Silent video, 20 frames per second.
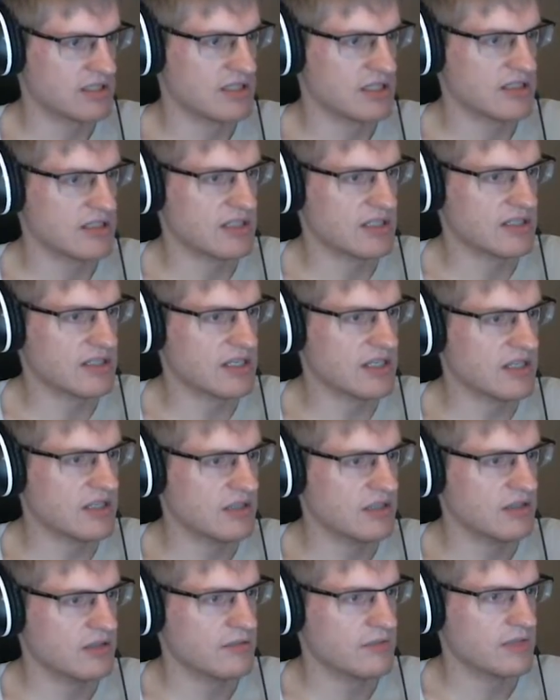that time.
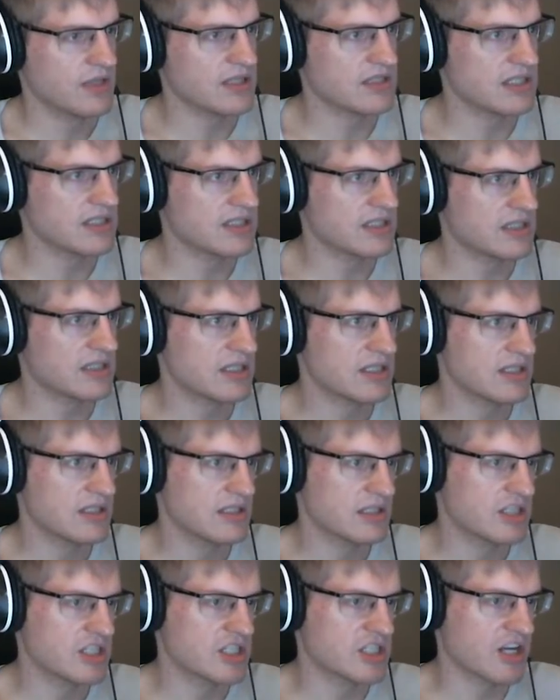
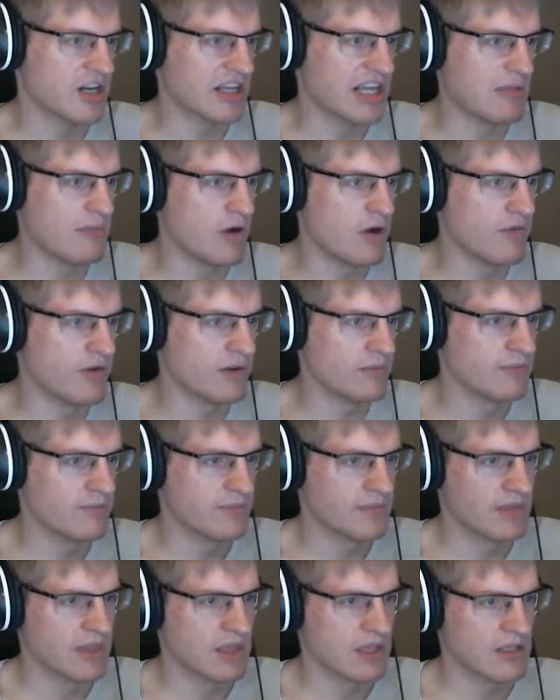Just gotta keep moving.
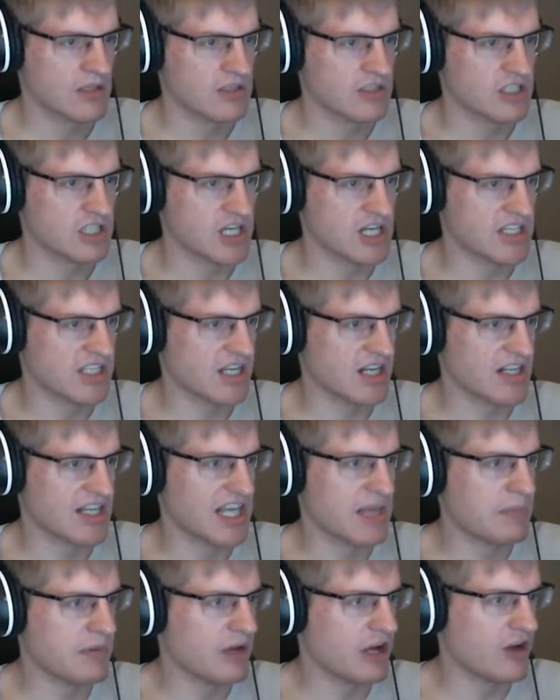Just gotta
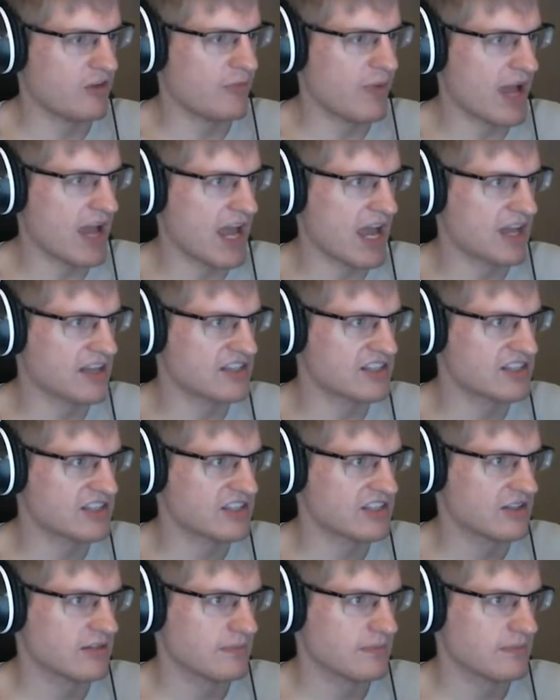keep it off my ass.